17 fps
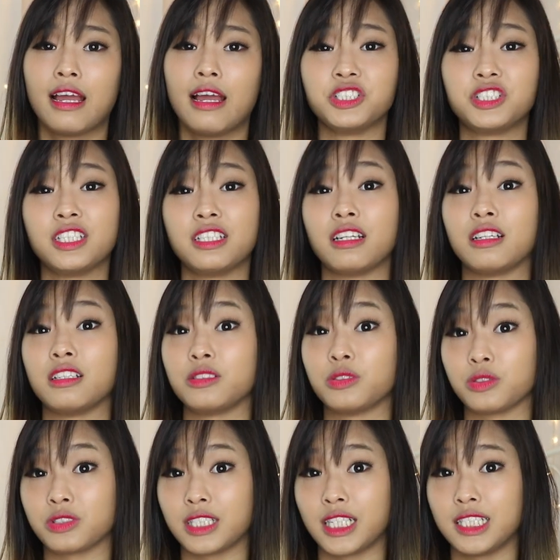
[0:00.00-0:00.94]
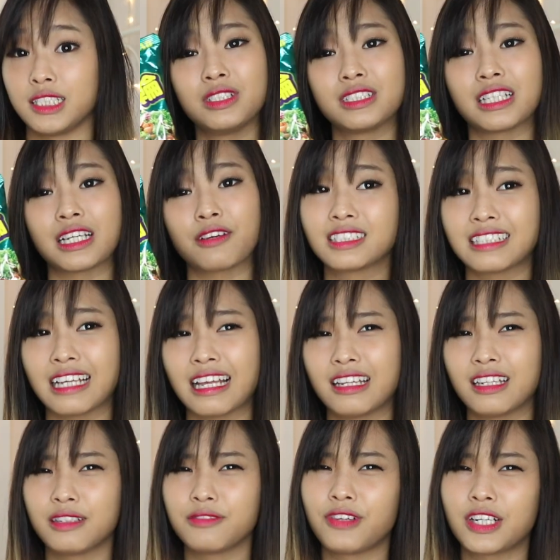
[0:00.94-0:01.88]
She said that this was nice. It's like a
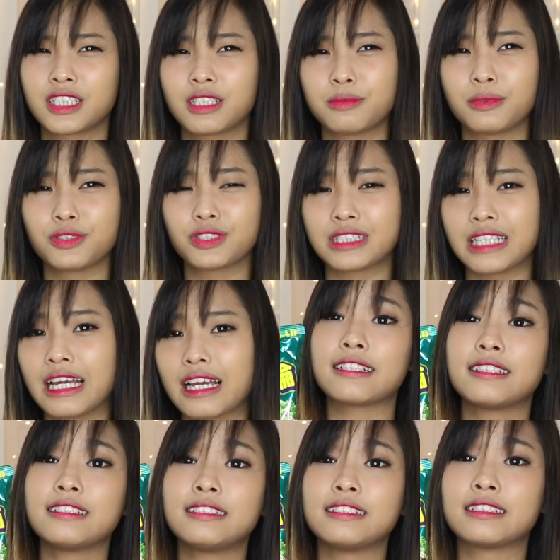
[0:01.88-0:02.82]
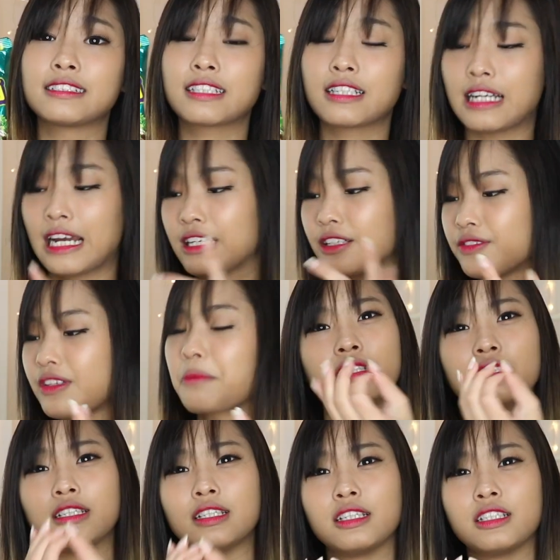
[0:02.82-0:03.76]
salad vegetable snack. This is kind of
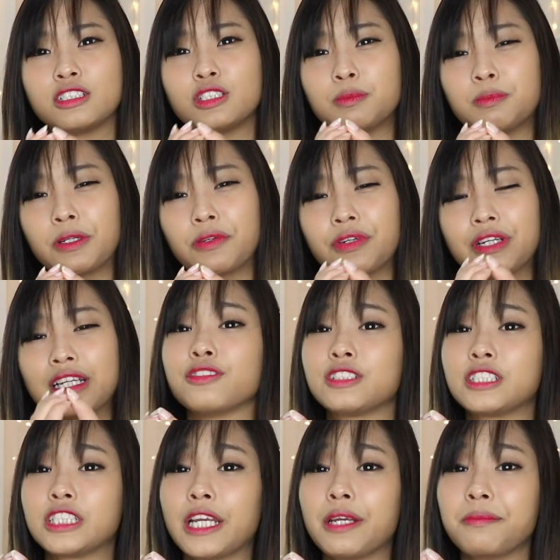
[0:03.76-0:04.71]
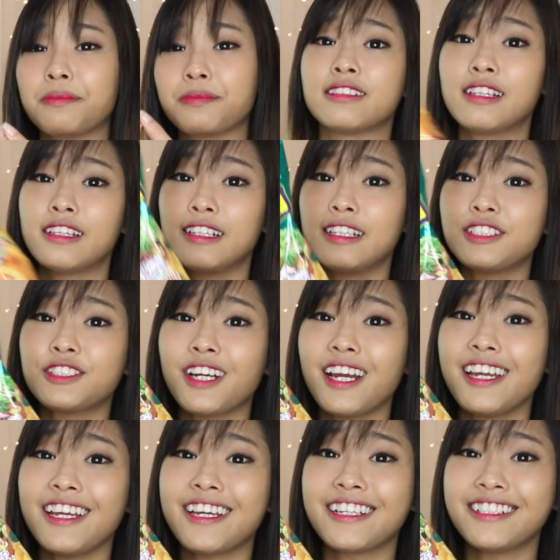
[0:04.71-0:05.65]
like the super ring shape. Let's
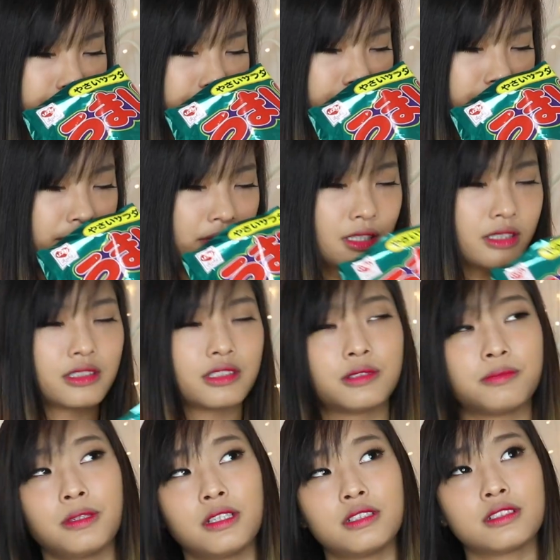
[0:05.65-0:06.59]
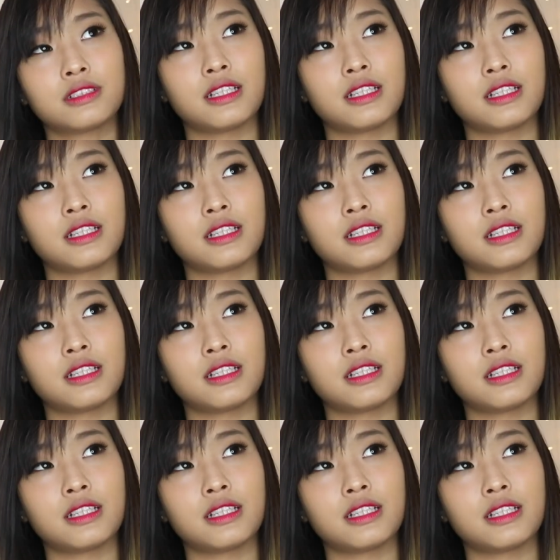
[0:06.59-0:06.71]
try it. It smells